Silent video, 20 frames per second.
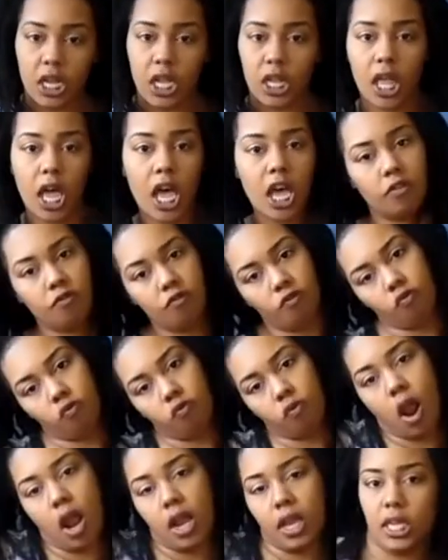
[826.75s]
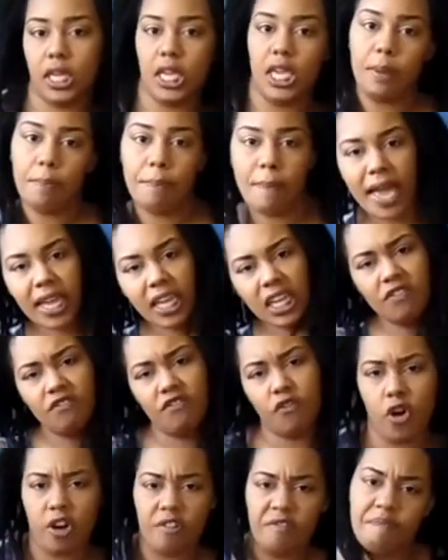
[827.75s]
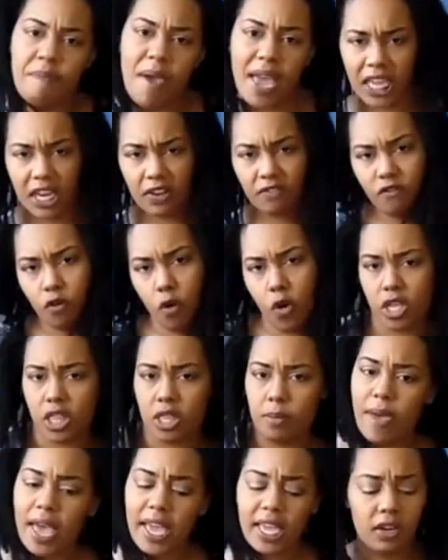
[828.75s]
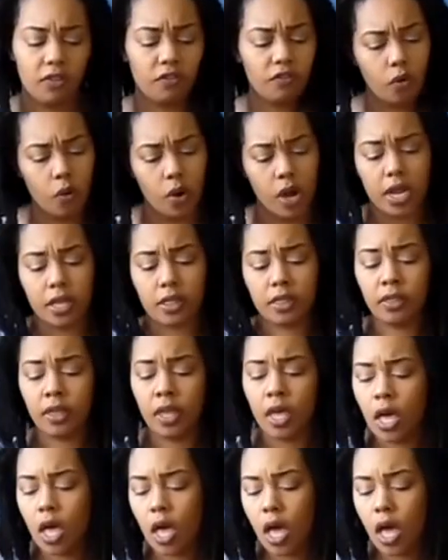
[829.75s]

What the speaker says: a lot of rocking, back and forth, back and forth, back and forth.